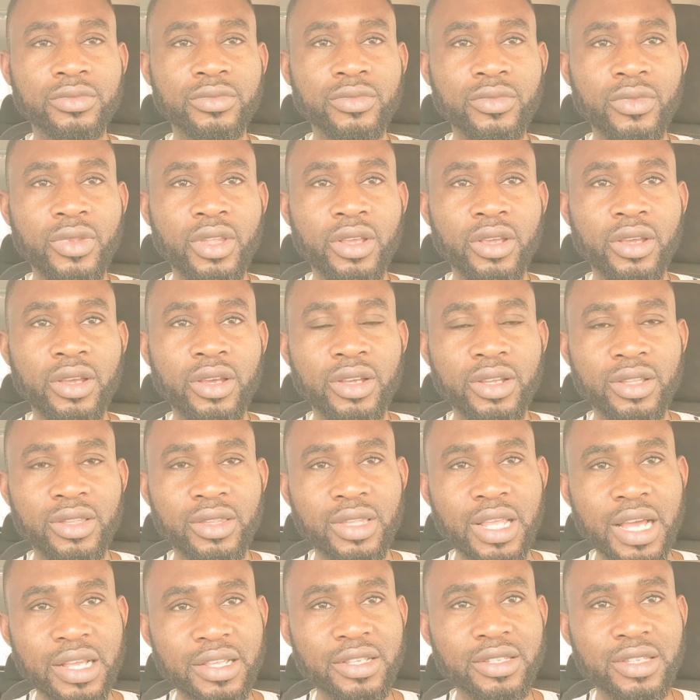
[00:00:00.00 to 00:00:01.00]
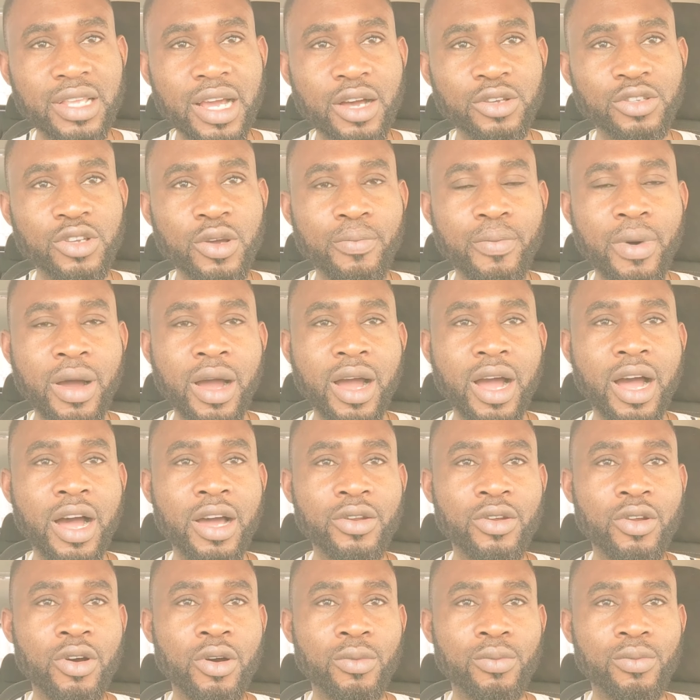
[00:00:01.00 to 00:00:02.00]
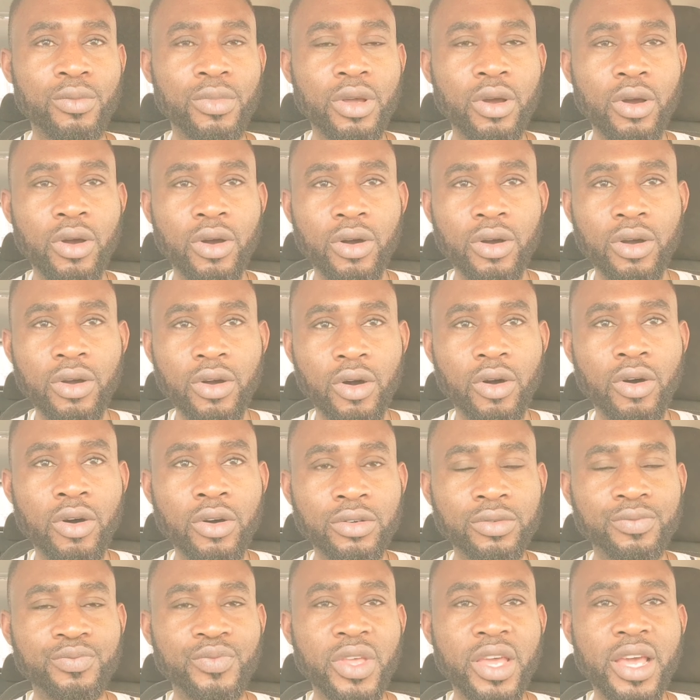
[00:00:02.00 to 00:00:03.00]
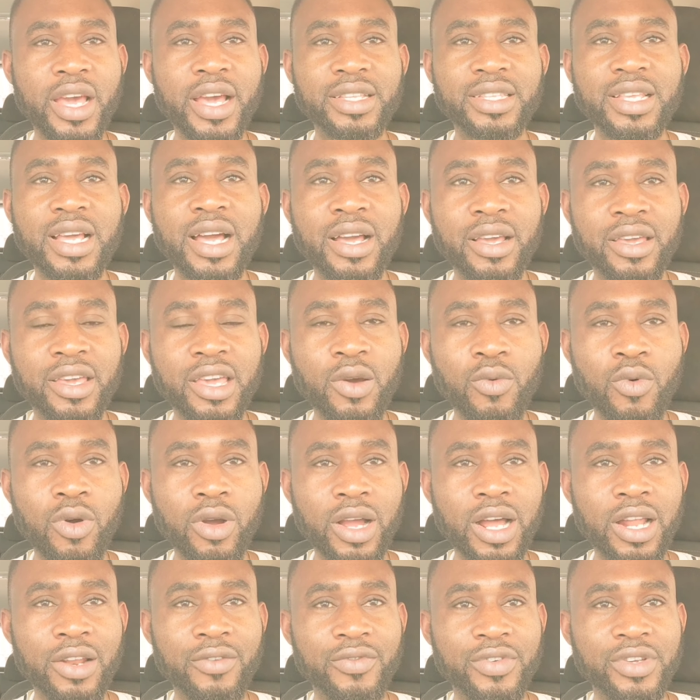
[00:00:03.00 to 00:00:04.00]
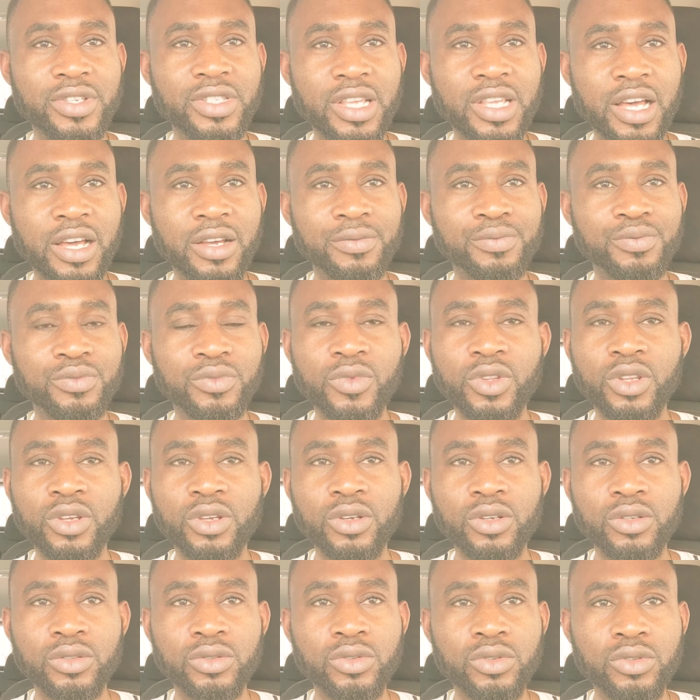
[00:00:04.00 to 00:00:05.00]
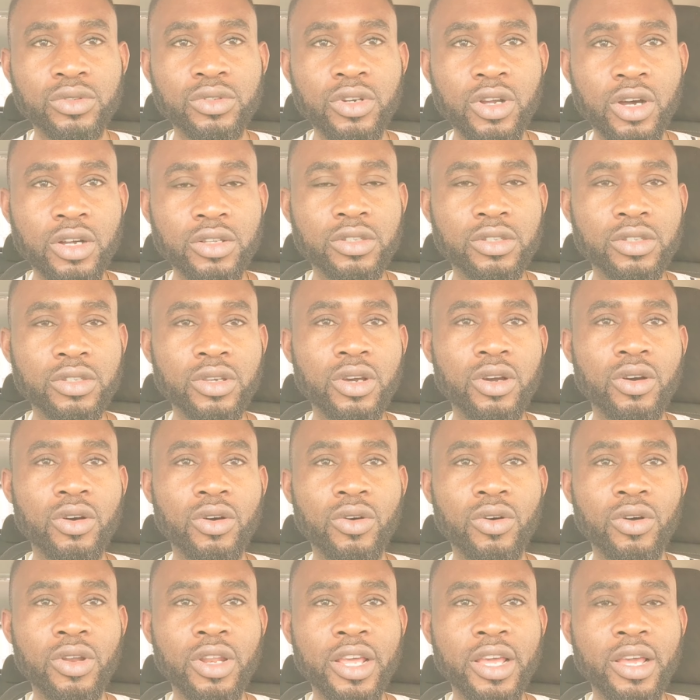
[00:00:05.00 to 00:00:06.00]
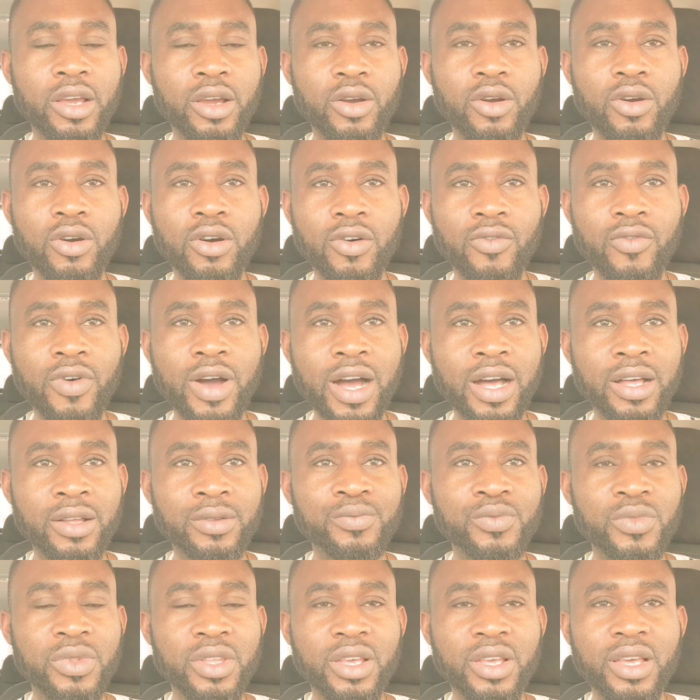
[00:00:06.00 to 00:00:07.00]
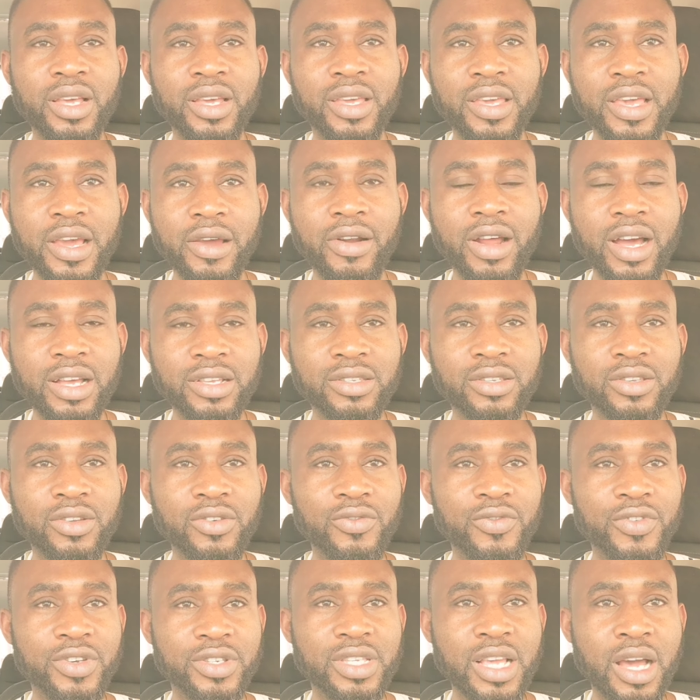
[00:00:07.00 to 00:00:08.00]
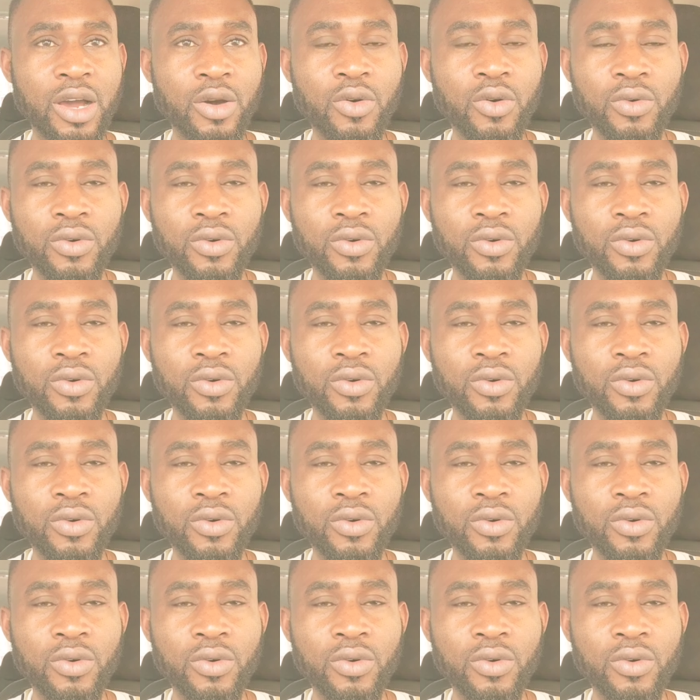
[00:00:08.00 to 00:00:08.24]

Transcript: 30,000 per annum on health and care worker visa do not only cover carers visa only.